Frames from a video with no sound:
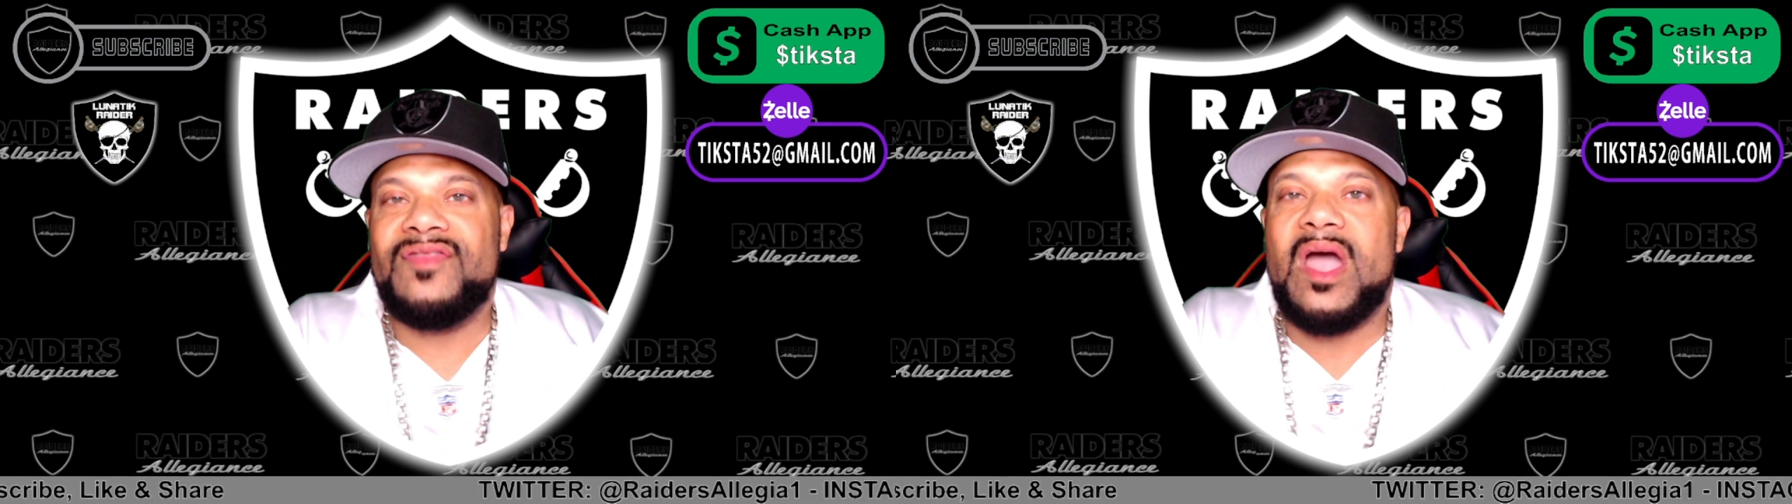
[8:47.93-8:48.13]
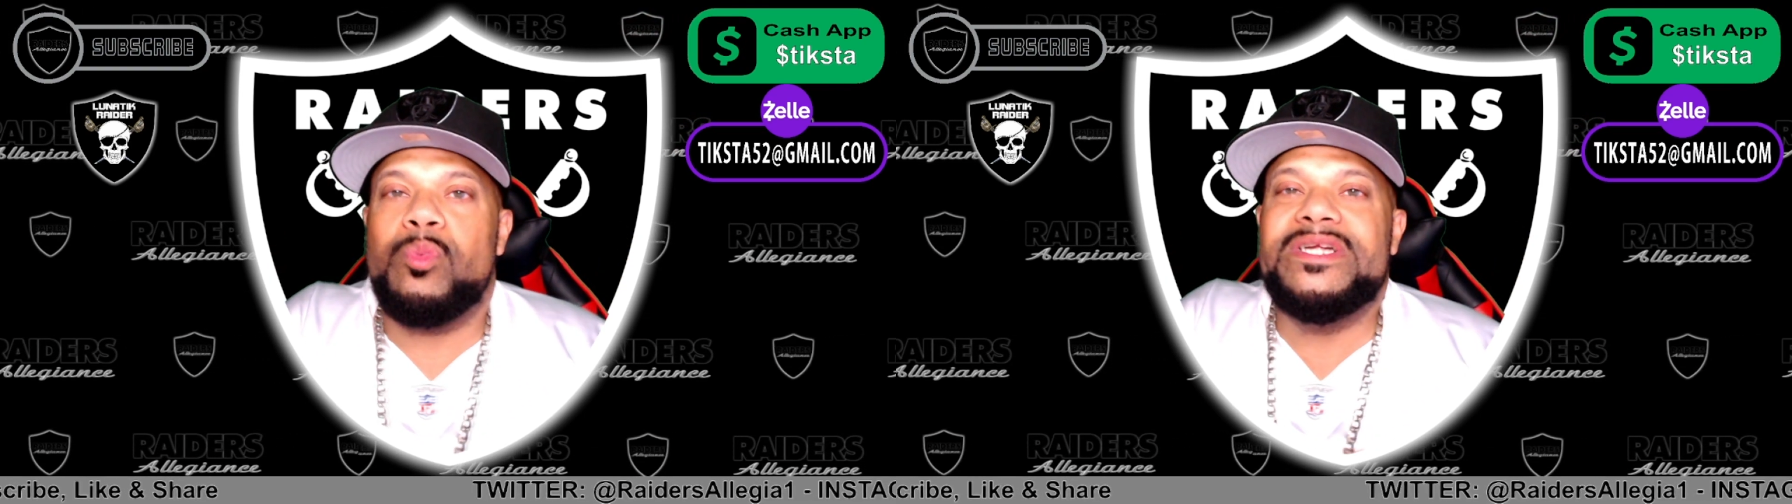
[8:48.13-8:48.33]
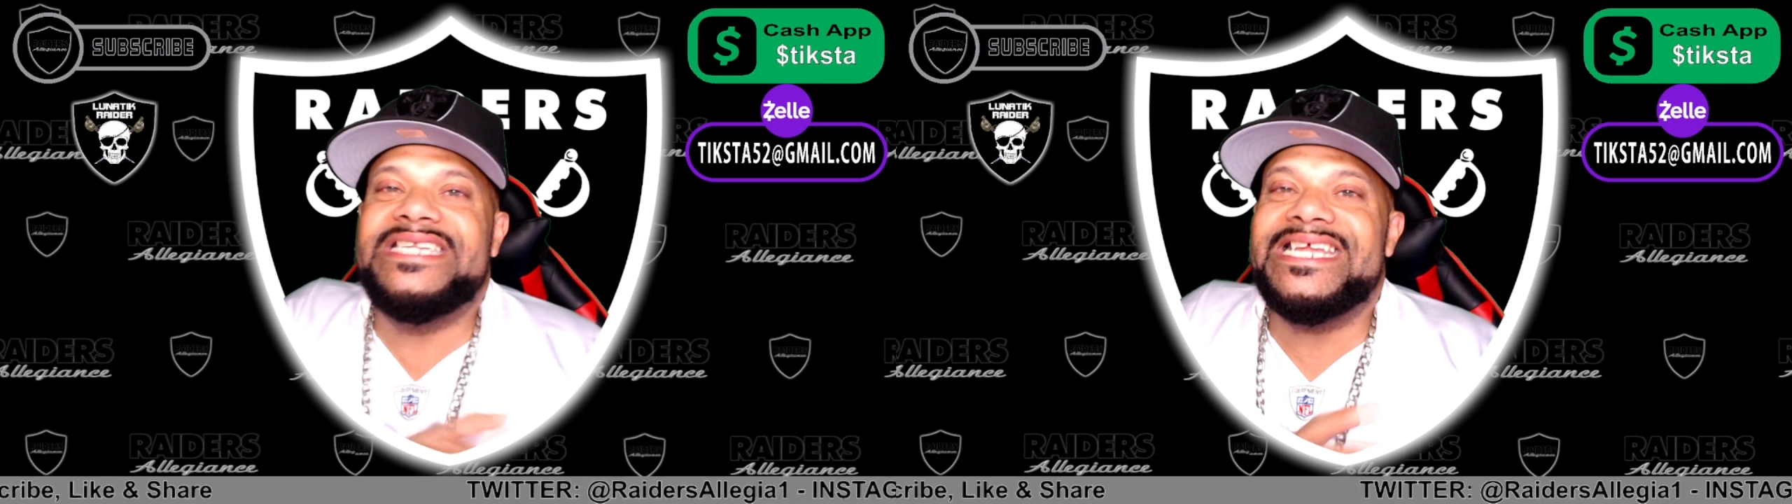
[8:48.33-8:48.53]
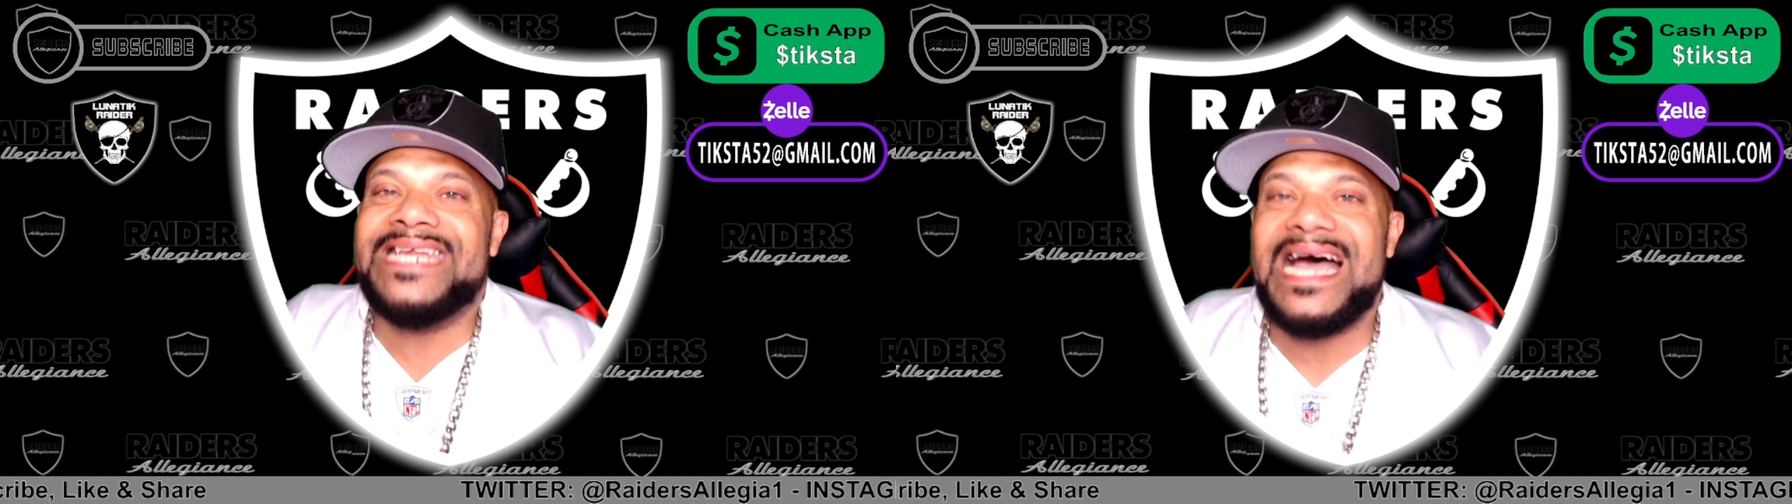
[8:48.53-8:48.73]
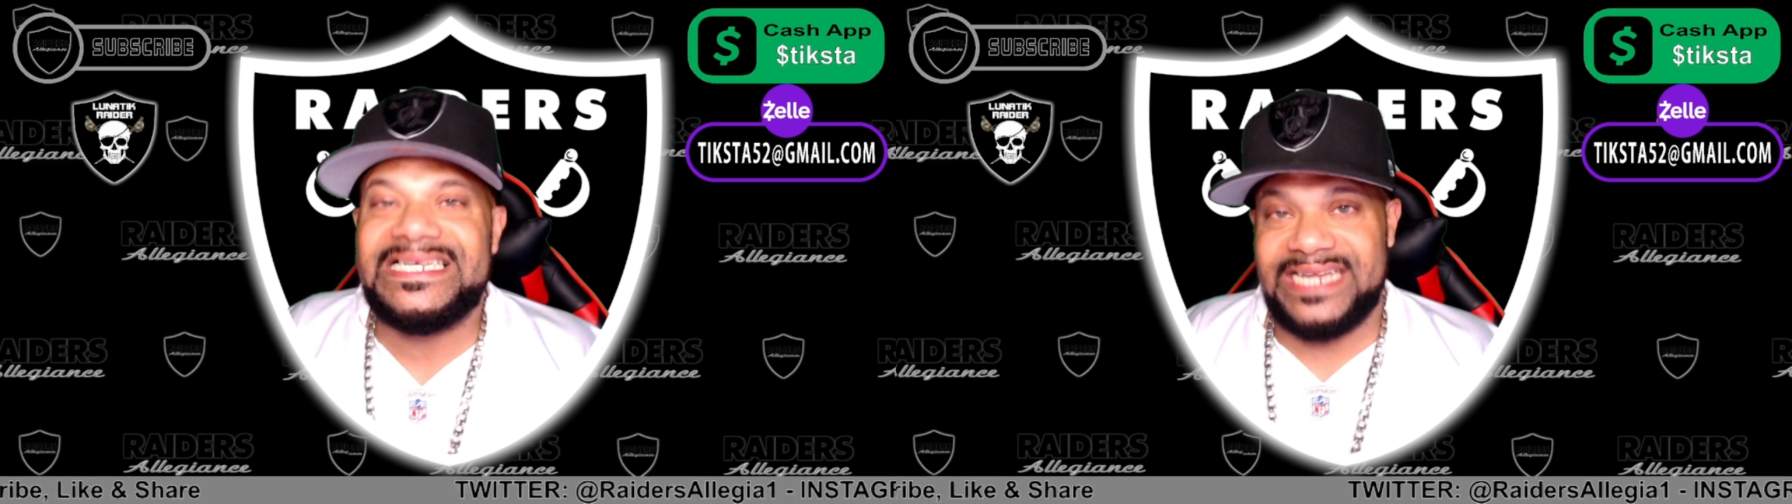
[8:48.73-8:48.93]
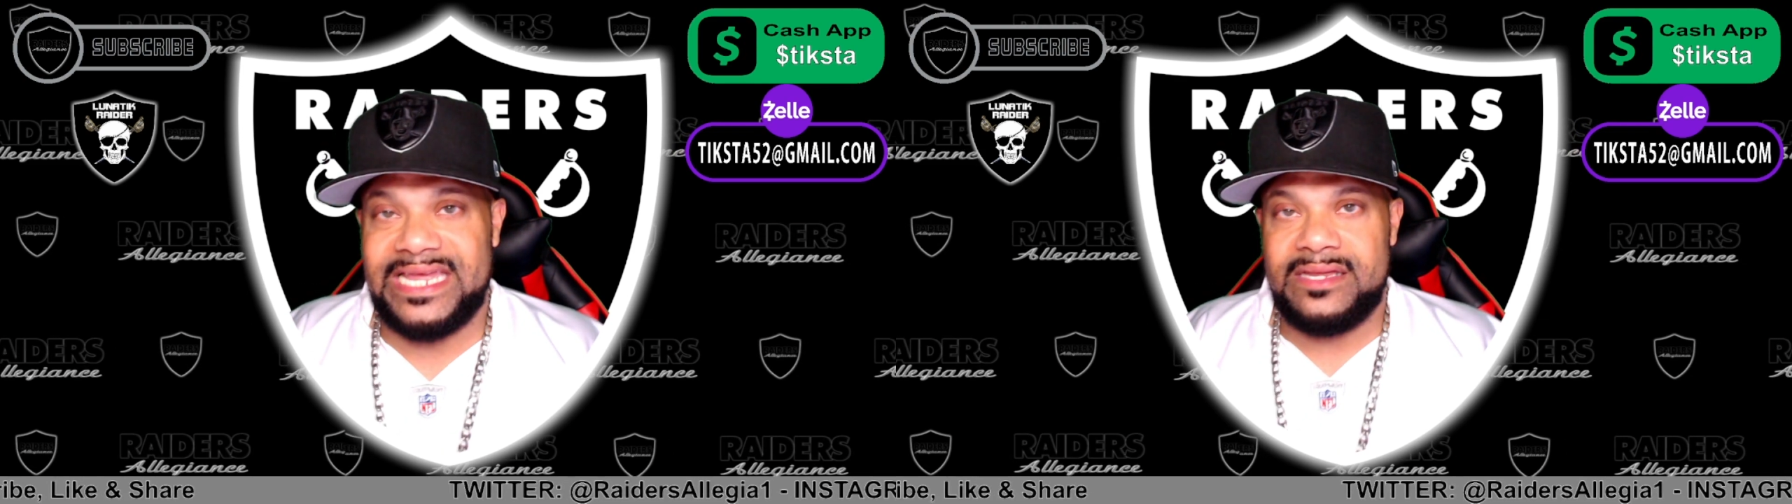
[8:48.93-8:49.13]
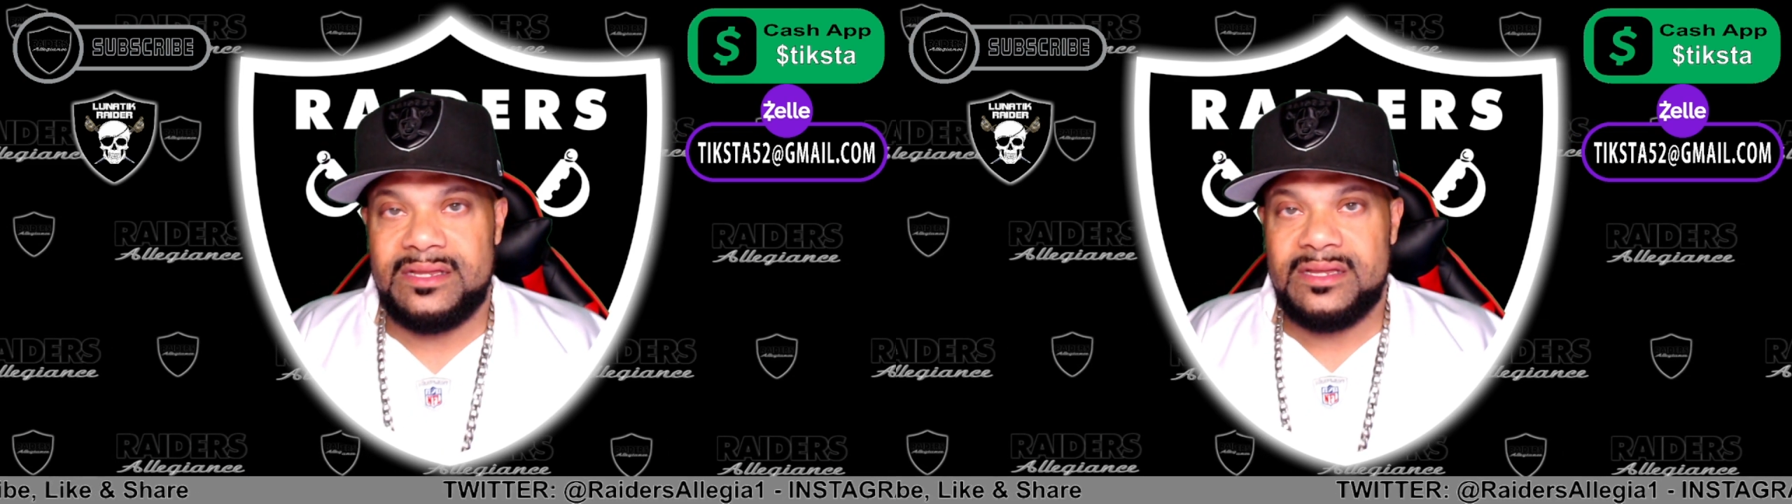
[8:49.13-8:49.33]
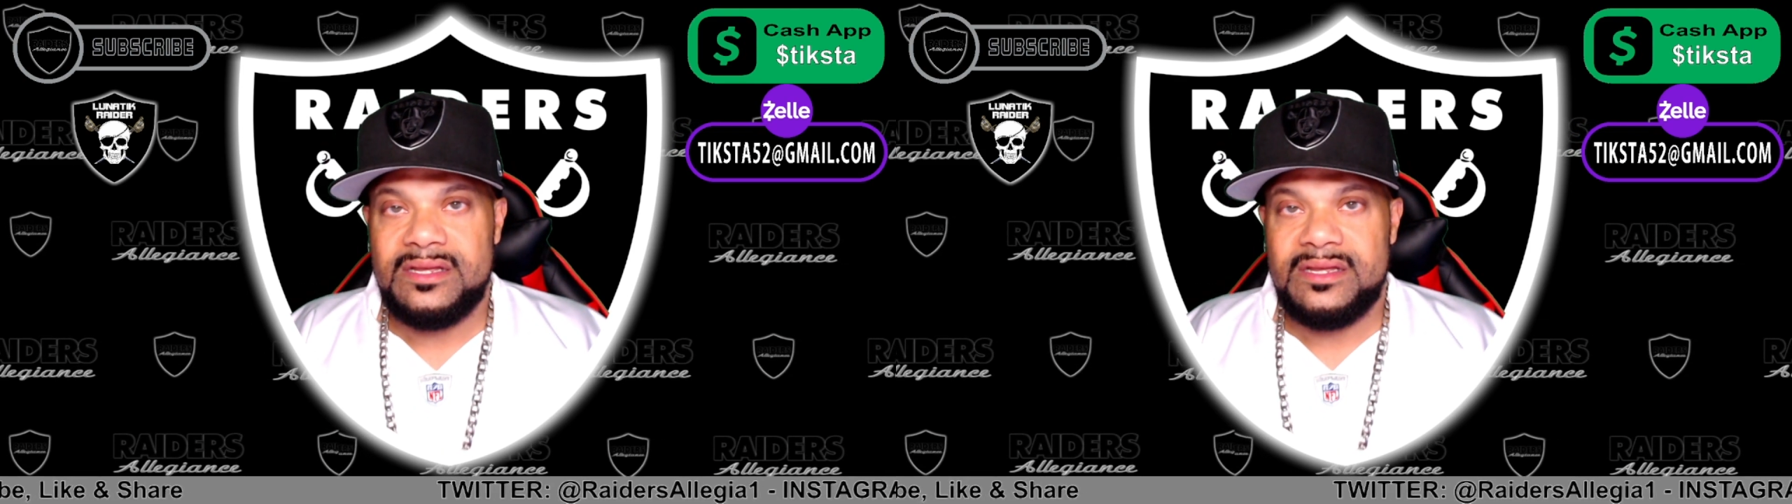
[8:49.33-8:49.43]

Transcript: that we did not take.